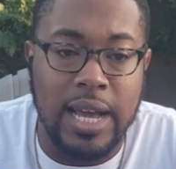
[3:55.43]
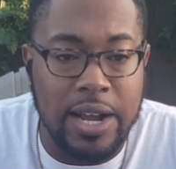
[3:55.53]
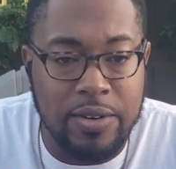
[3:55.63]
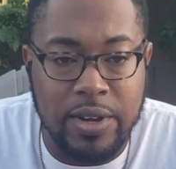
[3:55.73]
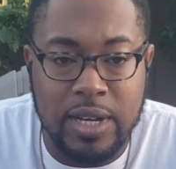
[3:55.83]

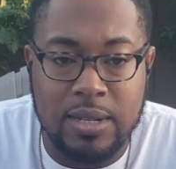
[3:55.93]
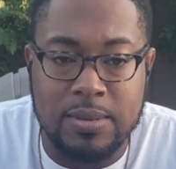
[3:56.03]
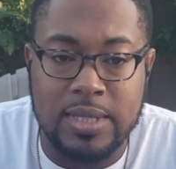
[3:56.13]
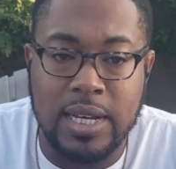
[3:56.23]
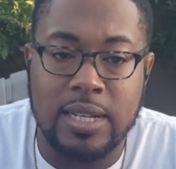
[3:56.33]
Angry and
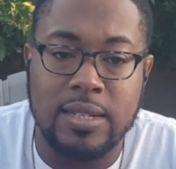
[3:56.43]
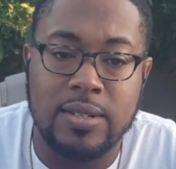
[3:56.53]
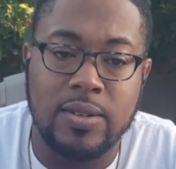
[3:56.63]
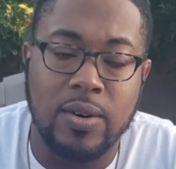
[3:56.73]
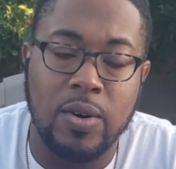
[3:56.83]
upset,
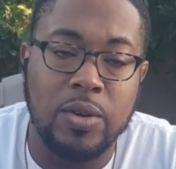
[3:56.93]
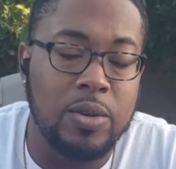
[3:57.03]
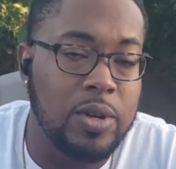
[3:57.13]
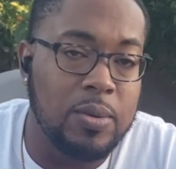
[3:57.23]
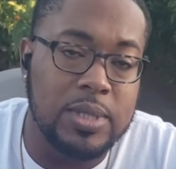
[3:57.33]
all
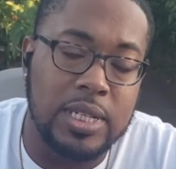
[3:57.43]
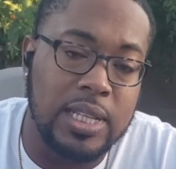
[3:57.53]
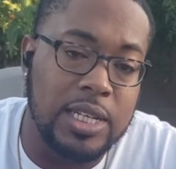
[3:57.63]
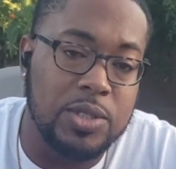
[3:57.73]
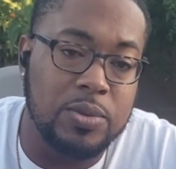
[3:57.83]
you know is he
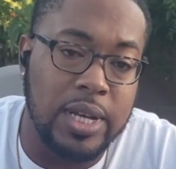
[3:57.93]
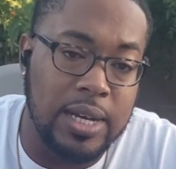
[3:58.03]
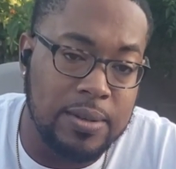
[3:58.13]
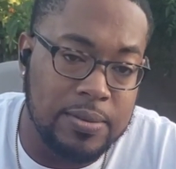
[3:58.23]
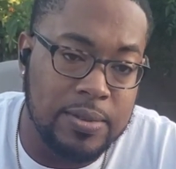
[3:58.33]
let you
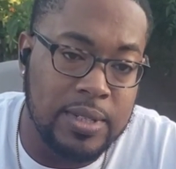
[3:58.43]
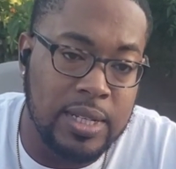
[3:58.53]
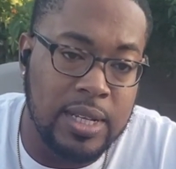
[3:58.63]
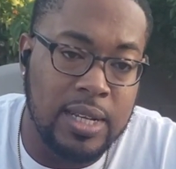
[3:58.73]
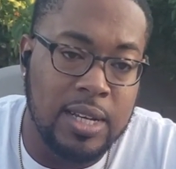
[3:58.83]
down.
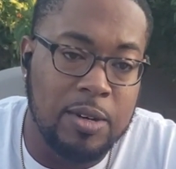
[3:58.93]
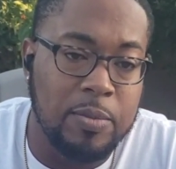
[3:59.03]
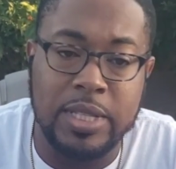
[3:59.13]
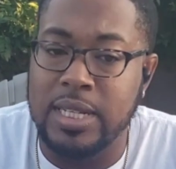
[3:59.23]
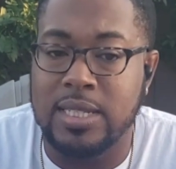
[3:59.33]

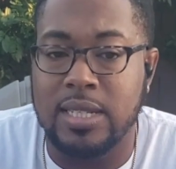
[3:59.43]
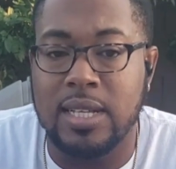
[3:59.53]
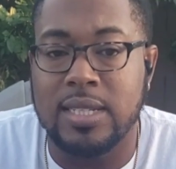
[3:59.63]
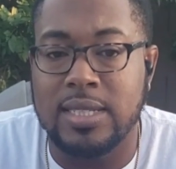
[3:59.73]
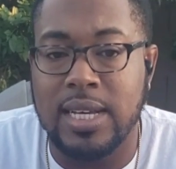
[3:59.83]
But there's another